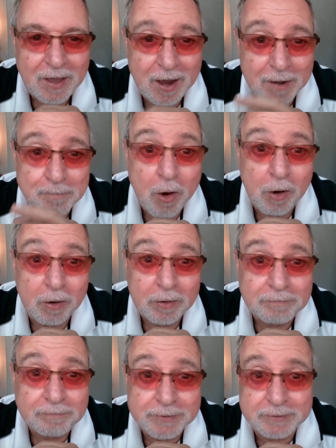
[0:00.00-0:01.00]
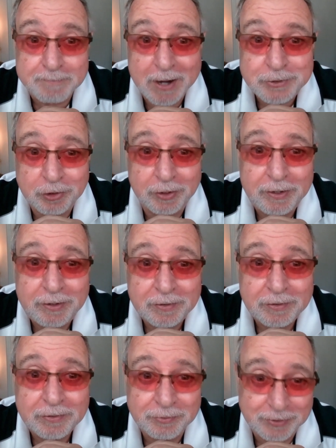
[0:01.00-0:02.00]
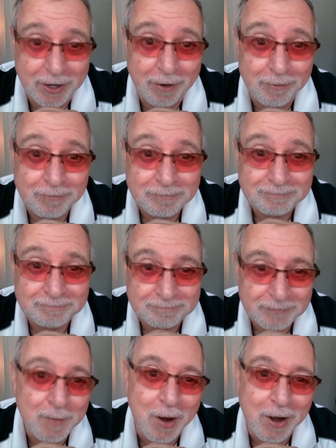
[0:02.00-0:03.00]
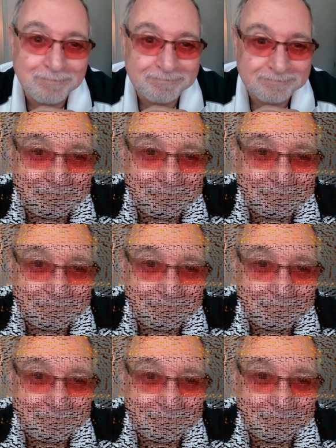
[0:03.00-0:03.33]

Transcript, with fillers: Hi, I'm Mark, and this is my journey through tarot. Come on.